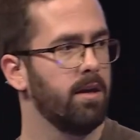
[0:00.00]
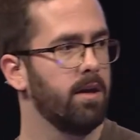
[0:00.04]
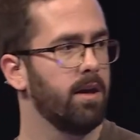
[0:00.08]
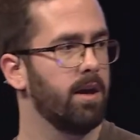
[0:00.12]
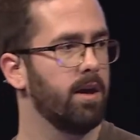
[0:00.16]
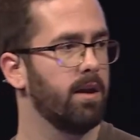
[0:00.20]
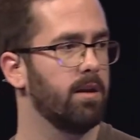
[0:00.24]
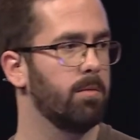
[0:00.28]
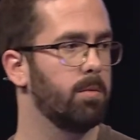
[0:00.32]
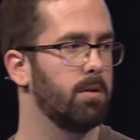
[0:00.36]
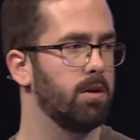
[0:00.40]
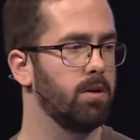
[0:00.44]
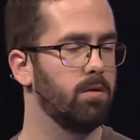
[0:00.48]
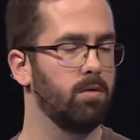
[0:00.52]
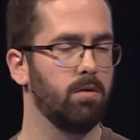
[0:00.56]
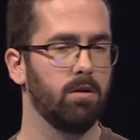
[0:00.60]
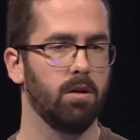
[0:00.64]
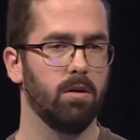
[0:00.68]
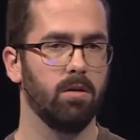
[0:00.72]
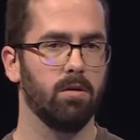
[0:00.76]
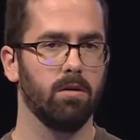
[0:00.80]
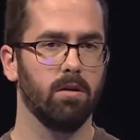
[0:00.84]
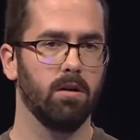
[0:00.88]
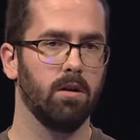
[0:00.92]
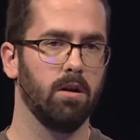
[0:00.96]
Anybody who
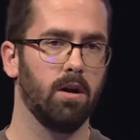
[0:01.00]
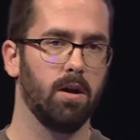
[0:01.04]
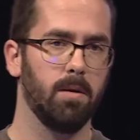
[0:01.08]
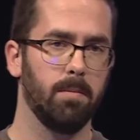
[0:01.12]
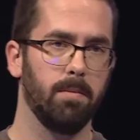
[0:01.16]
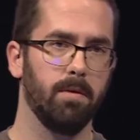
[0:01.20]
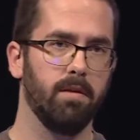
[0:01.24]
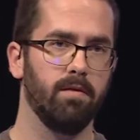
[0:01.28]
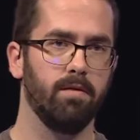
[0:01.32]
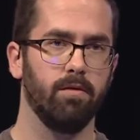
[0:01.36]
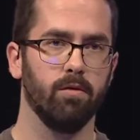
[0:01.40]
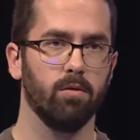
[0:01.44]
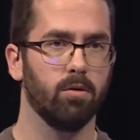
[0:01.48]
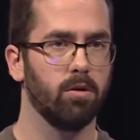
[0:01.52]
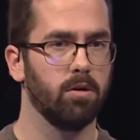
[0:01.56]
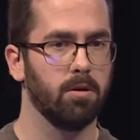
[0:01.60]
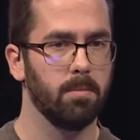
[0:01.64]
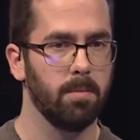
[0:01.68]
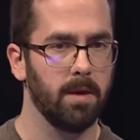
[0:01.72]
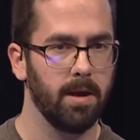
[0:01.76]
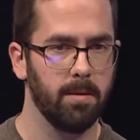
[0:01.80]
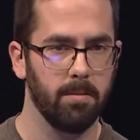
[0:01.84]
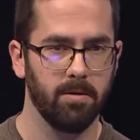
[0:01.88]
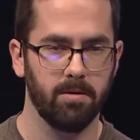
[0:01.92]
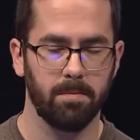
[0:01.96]
loaded it up, if you were on a
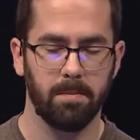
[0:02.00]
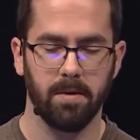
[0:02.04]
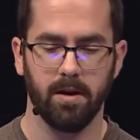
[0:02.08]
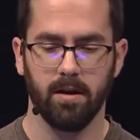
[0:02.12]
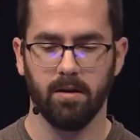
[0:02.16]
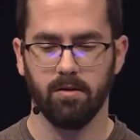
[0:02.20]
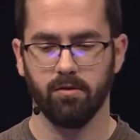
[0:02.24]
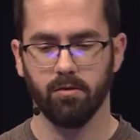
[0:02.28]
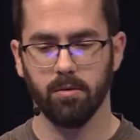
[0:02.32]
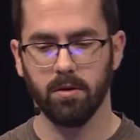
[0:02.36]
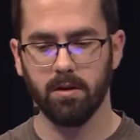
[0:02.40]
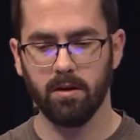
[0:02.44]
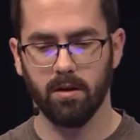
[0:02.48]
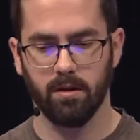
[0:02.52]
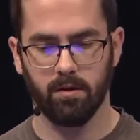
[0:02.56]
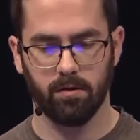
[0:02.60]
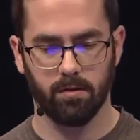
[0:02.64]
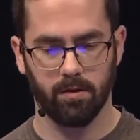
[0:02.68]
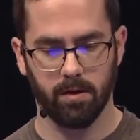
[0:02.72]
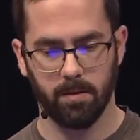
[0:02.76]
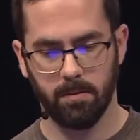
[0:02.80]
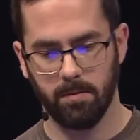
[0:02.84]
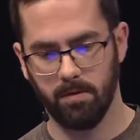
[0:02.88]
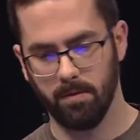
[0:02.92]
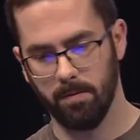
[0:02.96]
payment page with that
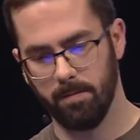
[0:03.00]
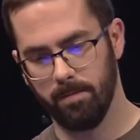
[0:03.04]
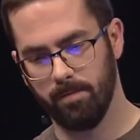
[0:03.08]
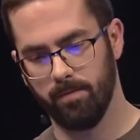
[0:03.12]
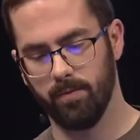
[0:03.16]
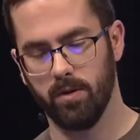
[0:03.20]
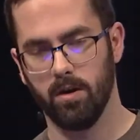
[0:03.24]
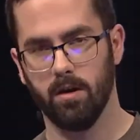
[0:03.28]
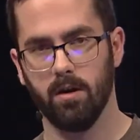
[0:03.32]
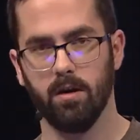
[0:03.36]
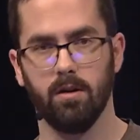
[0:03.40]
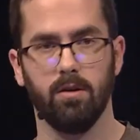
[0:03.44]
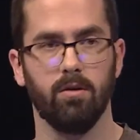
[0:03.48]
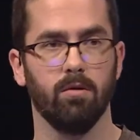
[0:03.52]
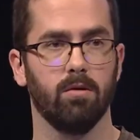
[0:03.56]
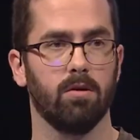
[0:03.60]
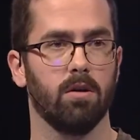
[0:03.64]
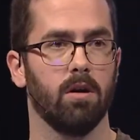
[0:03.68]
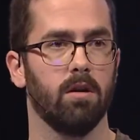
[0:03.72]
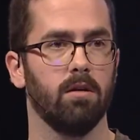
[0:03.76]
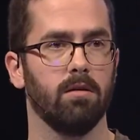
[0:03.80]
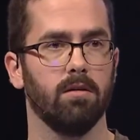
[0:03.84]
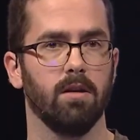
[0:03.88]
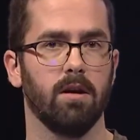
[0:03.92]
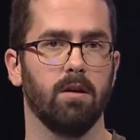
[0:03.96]
script, your
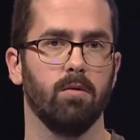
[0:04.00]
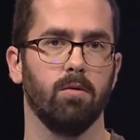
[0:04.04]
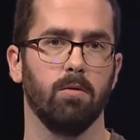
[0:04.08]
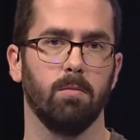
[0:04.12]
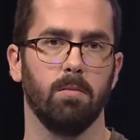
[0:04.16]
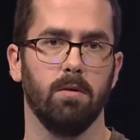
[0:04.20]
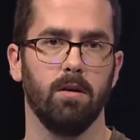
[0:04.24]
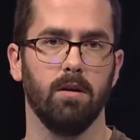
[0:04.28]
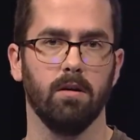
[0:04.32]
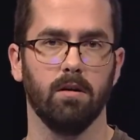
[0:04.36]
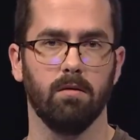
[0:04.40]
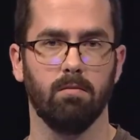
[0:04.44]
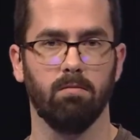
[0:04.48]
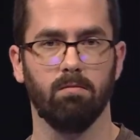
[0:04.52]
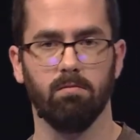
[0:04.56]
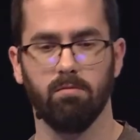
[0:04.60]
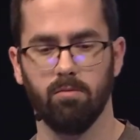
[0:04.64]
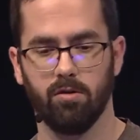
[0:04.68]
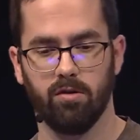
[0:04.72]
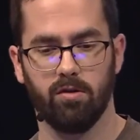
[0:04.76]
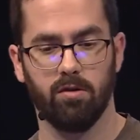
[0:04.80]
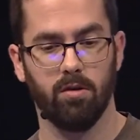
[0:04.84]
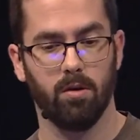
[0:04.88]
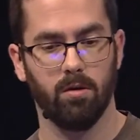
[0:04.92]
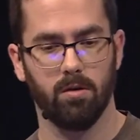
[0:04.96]
card data would be
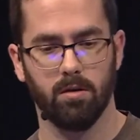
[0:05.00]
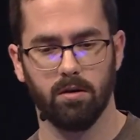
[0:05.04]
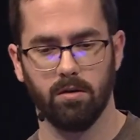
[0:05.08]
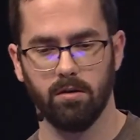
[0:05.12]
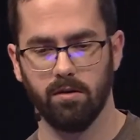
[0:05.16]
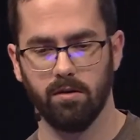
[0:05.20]
stolen,